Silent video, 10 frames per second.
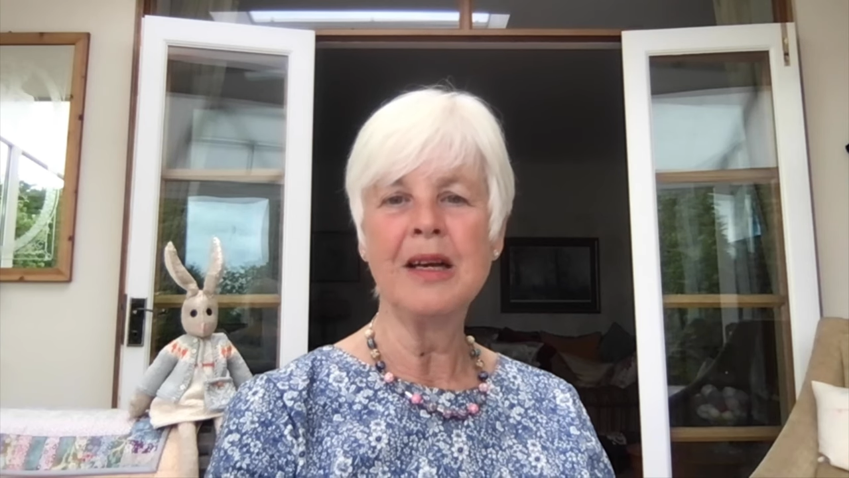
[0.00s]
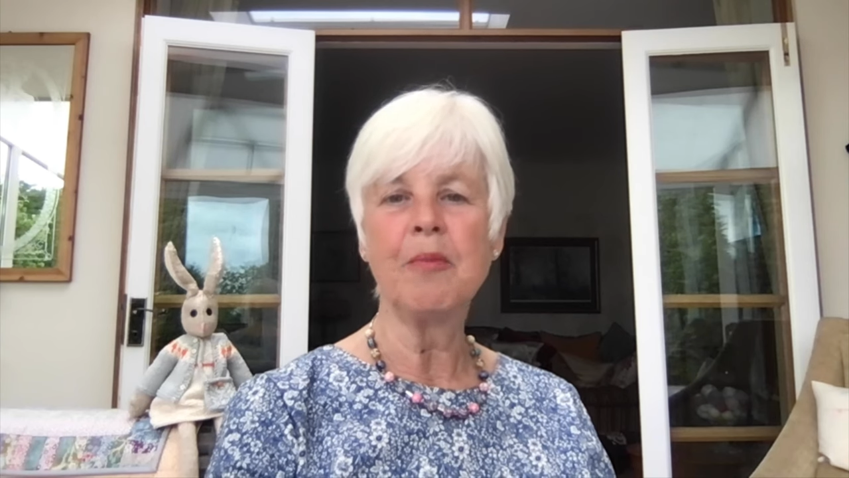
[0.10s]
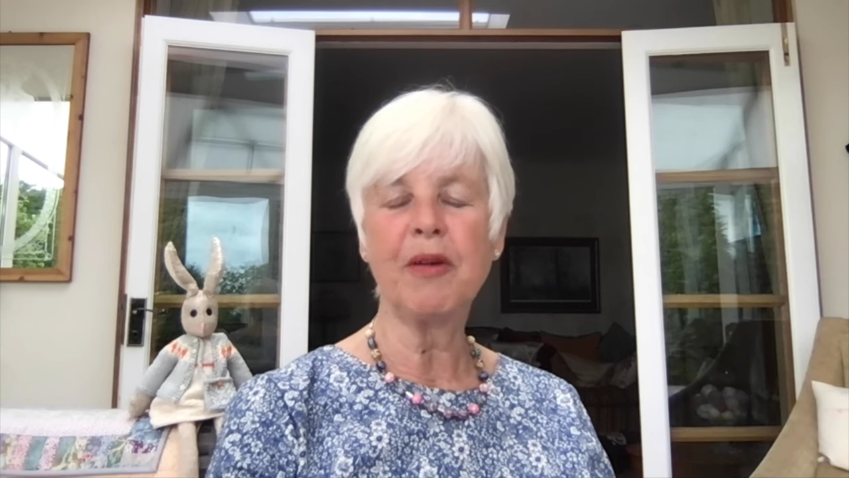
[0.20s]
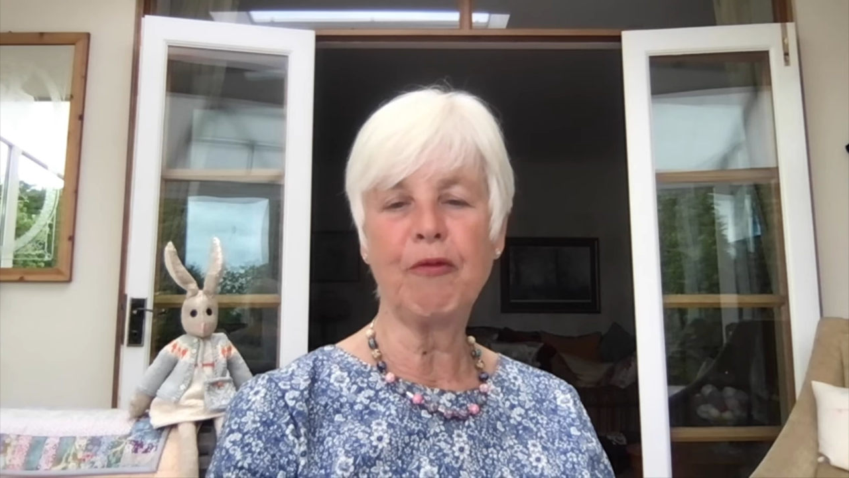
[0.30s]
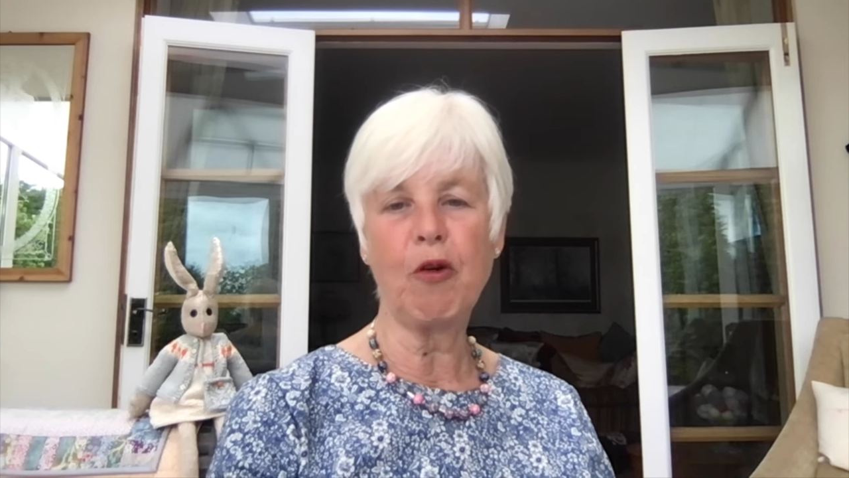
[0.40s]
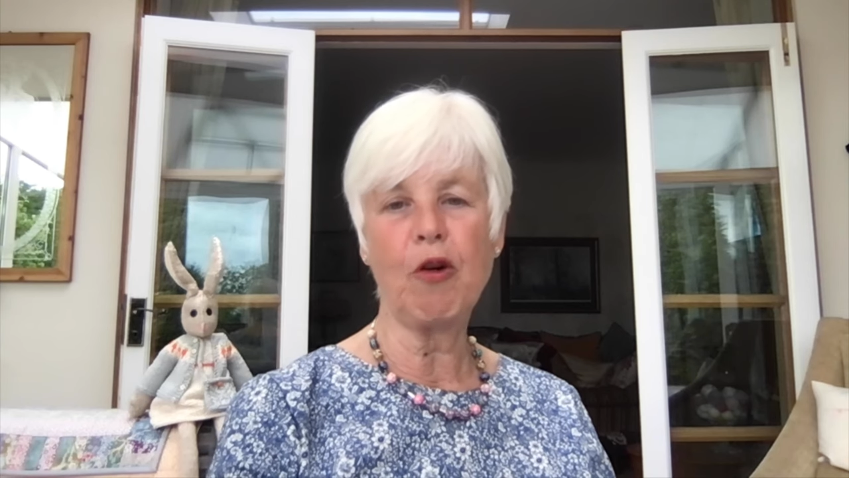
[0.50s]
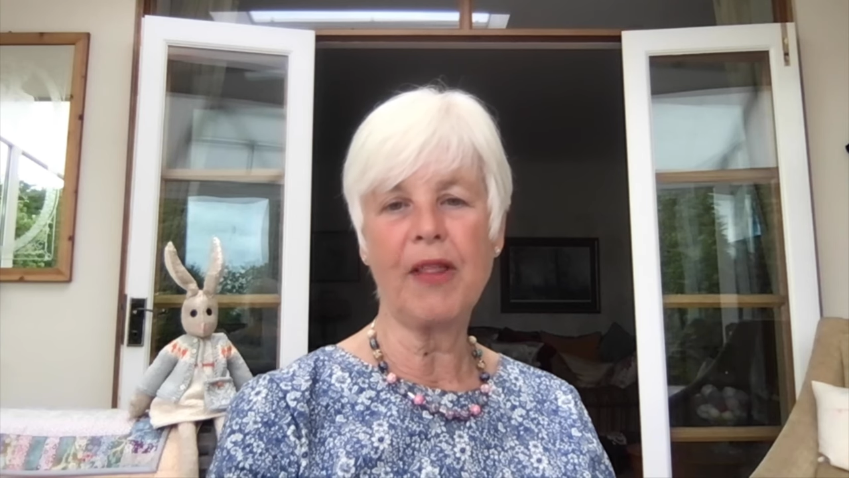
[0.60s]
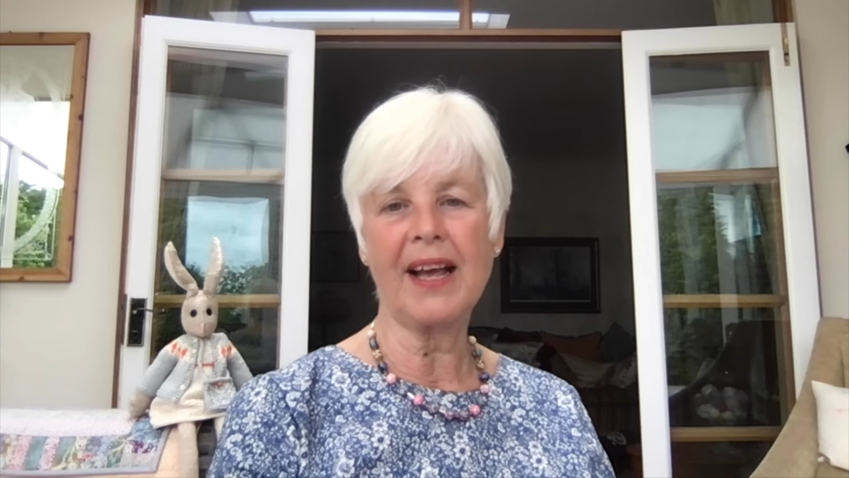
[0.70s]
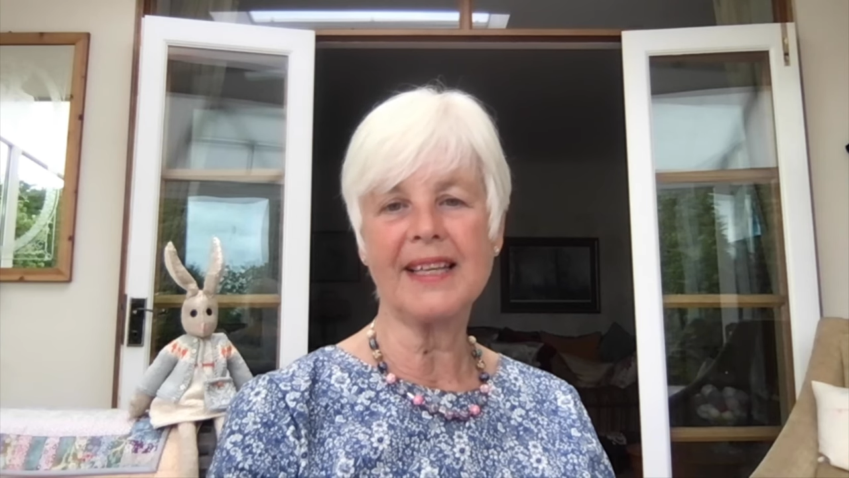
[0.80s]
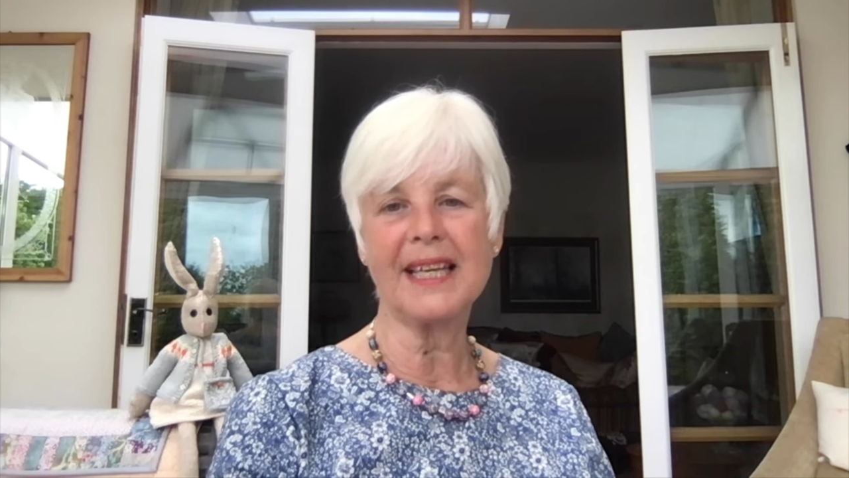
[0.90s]
before
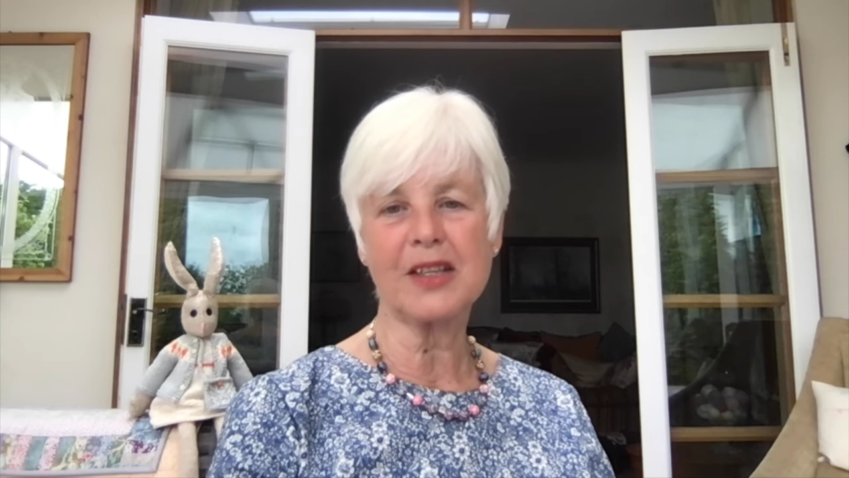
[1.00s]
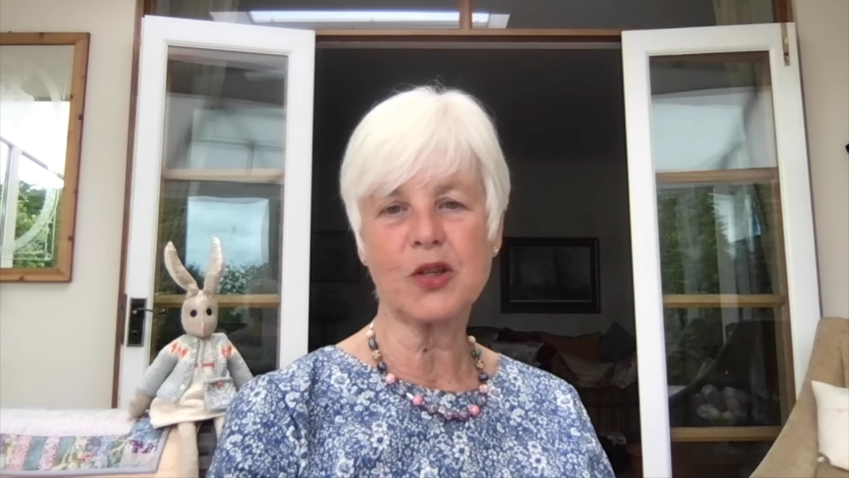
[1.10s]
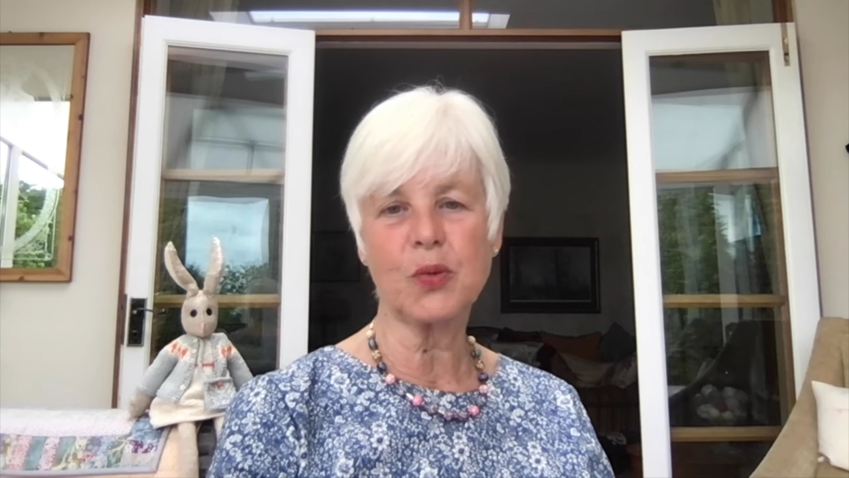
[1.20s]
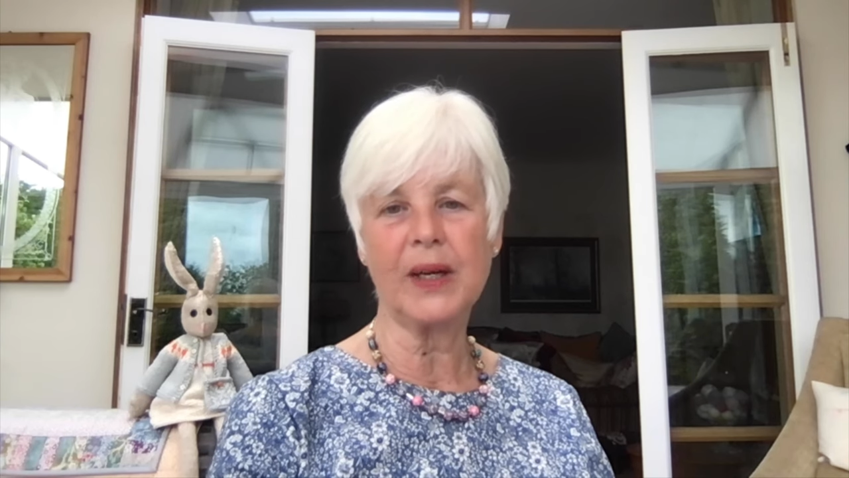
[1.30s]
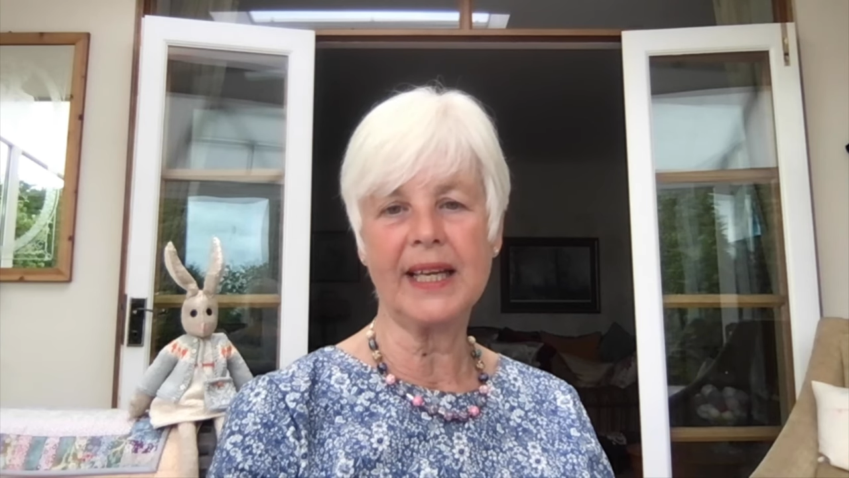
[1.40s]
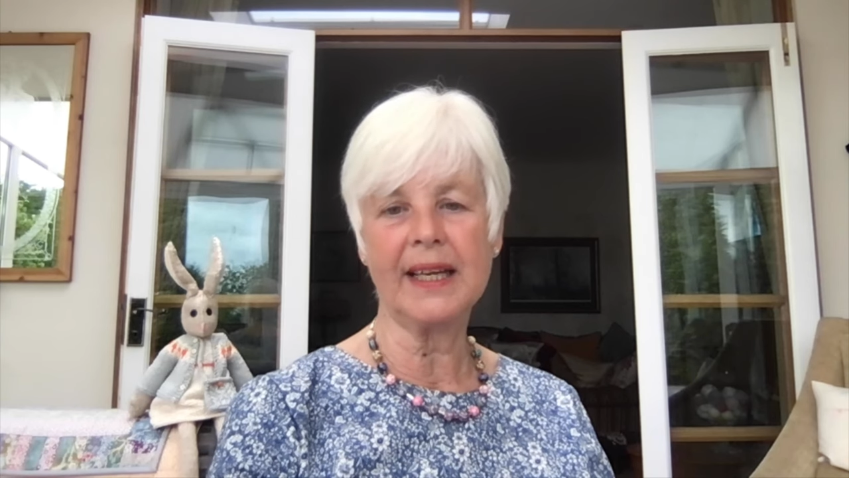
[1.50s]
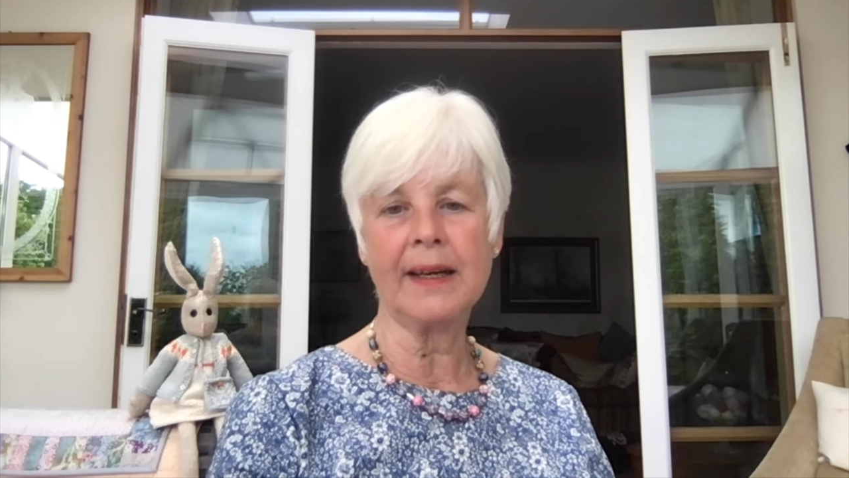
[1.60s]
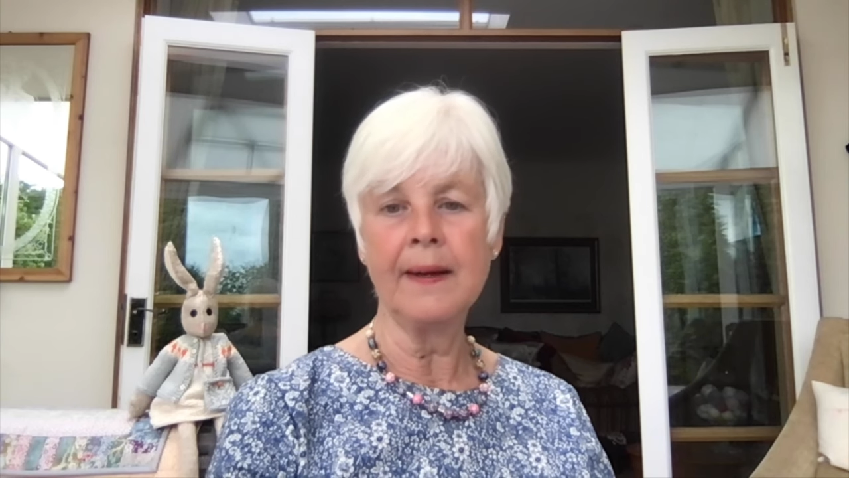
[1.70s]
that next week.